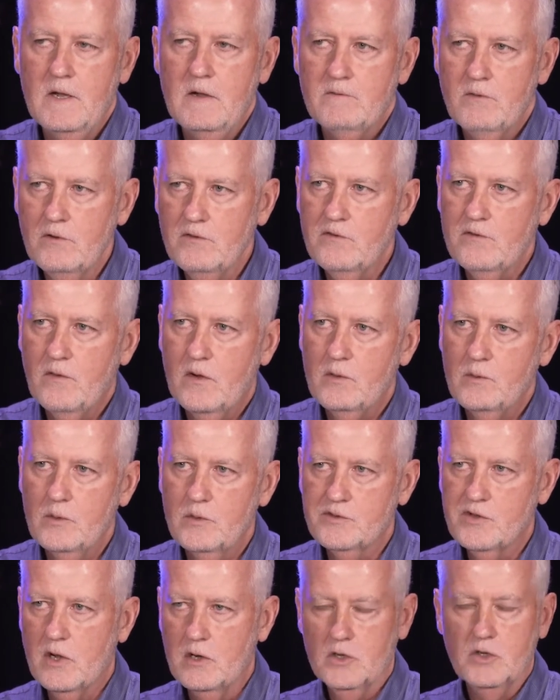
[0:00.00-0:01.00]
First of all, we
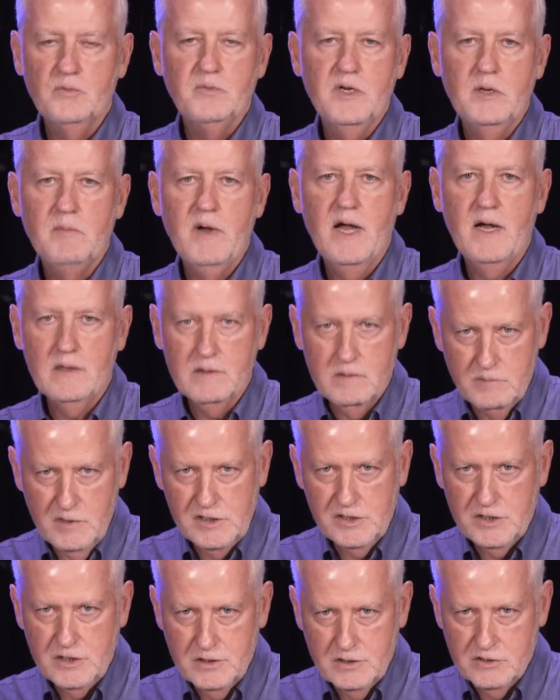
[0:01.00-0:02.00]
want to talk a little bit about
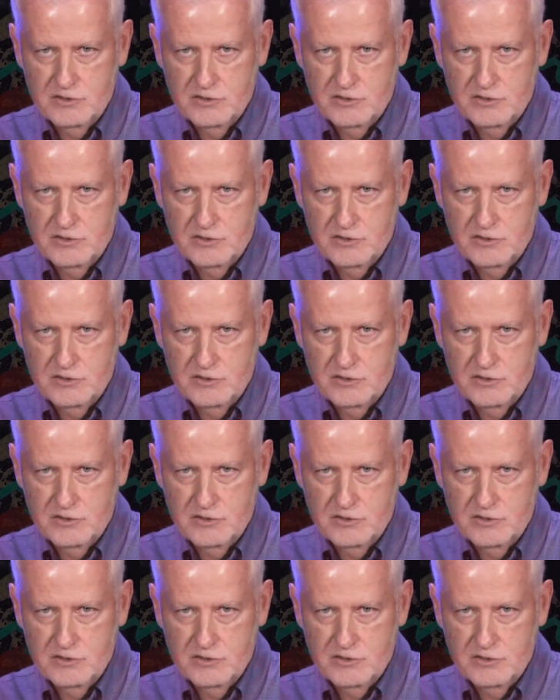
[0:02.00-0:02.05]
Missions